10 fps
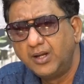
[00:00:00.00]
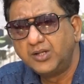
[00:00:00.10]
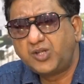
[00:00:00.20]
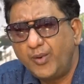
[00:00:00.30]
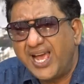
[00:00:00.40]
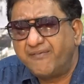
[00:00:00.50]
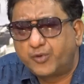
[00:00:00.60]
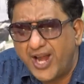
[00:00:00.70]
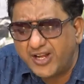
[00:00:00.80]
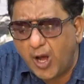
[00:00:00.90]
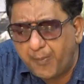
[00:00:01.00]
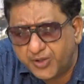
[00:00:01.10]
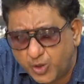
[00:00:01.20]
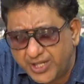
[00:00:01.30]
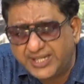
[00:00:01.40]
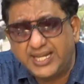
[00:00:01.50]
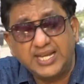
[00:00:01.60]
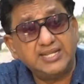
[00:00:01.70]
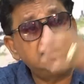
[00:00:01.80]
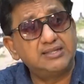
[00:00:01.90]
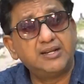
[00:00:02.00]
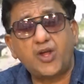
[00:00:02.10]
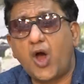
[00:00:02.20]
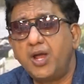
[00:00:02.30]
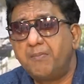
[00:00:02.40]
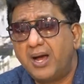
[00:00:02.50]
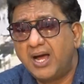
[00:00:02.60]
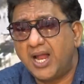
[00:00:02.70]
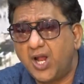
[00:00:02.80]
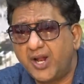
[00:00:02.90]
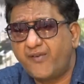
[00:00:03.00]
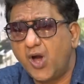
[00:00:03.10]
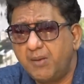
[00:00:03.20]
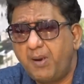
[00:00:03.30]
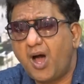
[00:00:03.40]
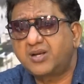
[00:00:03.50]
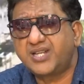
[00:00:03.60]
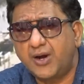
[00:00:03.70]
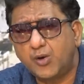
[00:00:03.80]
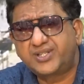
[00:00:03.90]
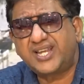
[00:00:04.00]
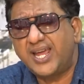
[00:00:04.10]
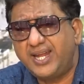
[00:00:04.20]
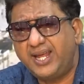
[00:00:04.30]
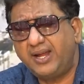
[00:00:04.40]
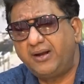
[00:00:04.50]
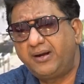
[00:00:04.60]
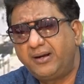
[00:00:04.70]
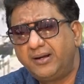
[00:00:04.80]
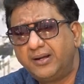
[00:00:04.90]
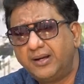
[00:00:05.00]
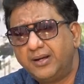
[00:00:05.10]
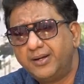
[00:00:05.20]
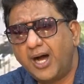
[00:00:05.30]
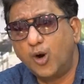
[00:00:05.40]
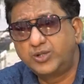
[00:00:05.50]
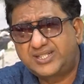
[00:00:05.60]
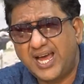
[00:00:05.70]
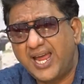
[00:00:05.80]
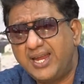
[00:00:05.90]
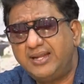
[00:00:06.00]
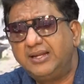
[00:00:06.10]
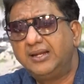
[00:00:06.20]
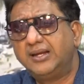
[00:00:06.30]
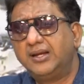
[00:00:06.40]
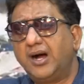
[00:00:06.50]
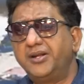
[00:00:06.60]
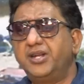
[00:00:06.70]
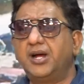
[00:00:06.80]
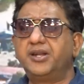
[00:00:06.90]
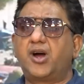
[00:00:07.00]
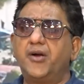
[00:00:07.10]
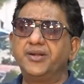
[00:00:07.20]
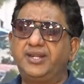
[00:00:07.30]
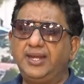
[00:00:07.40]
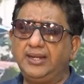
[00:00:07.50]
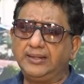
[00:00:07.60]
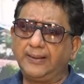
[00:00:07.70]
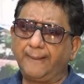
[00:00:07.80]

So we have great opportunities. A lot of oil blocks are outside here. Outside on the quarantine.